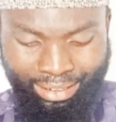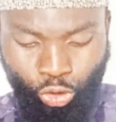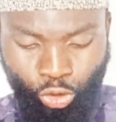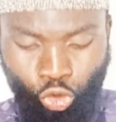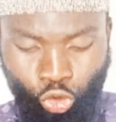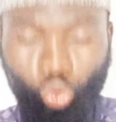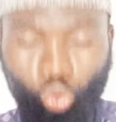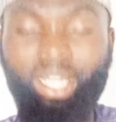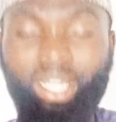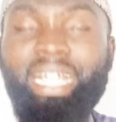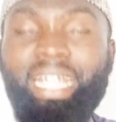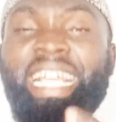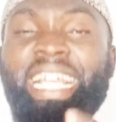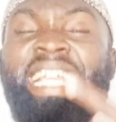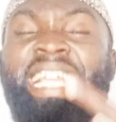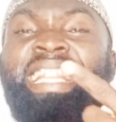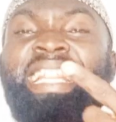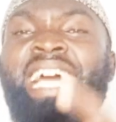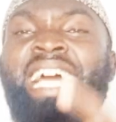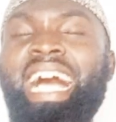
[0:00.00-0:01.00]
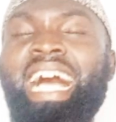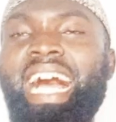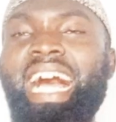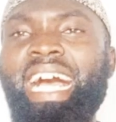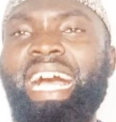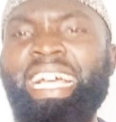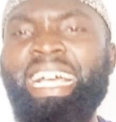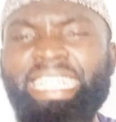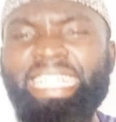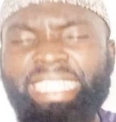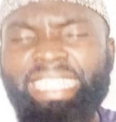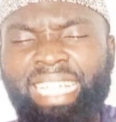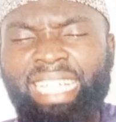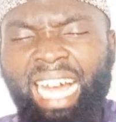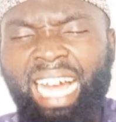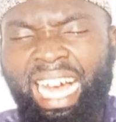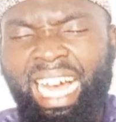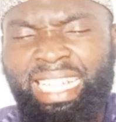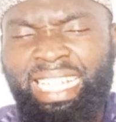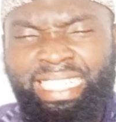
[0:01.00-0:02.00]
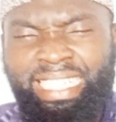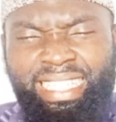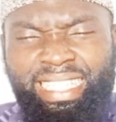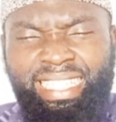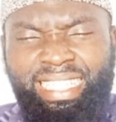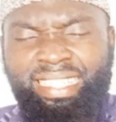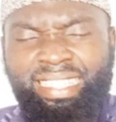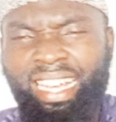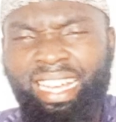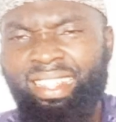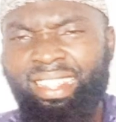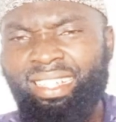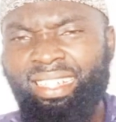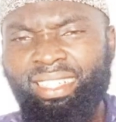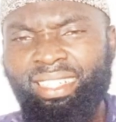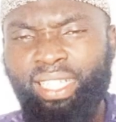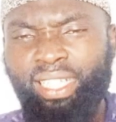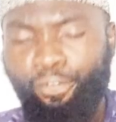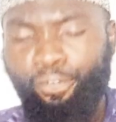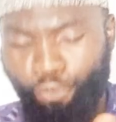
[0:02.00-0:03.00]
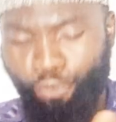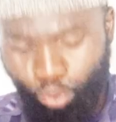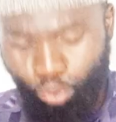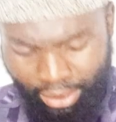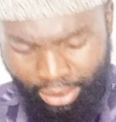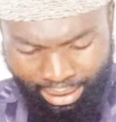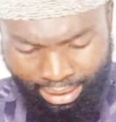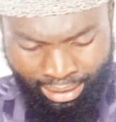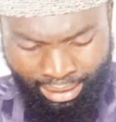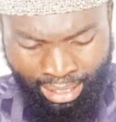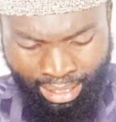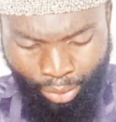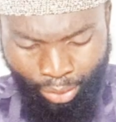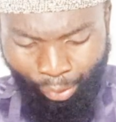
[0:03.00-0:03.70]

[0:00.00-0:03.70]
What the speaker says: sulgida. The ant is gathering the foods.